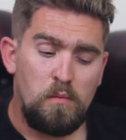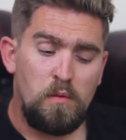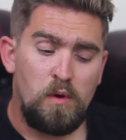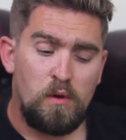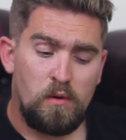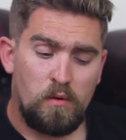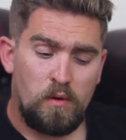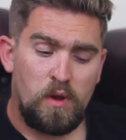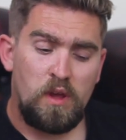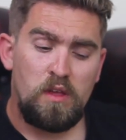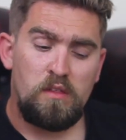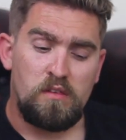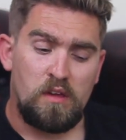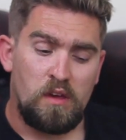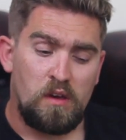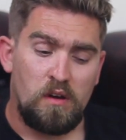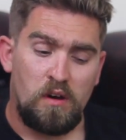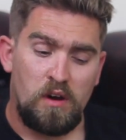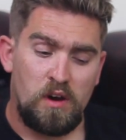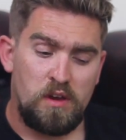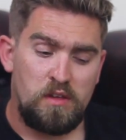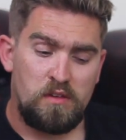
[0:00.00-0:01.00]
we were
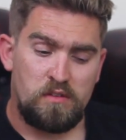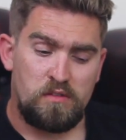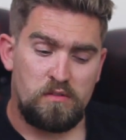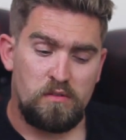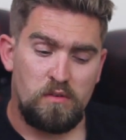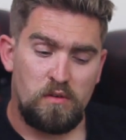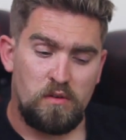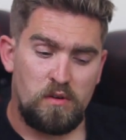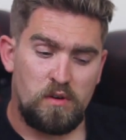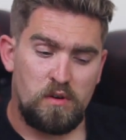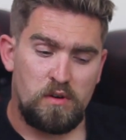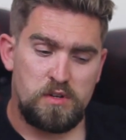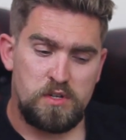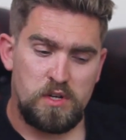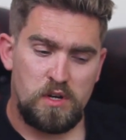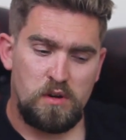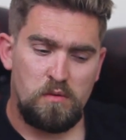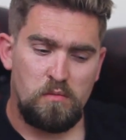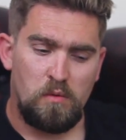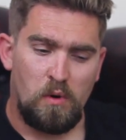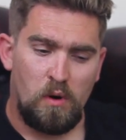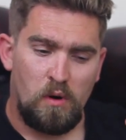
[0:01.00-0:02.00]
eating, I just thought, God, you
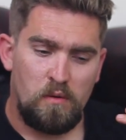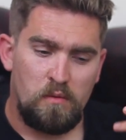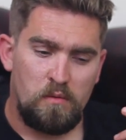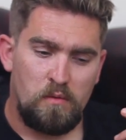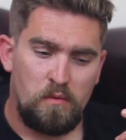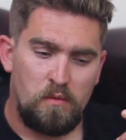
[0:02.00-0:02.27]
know what?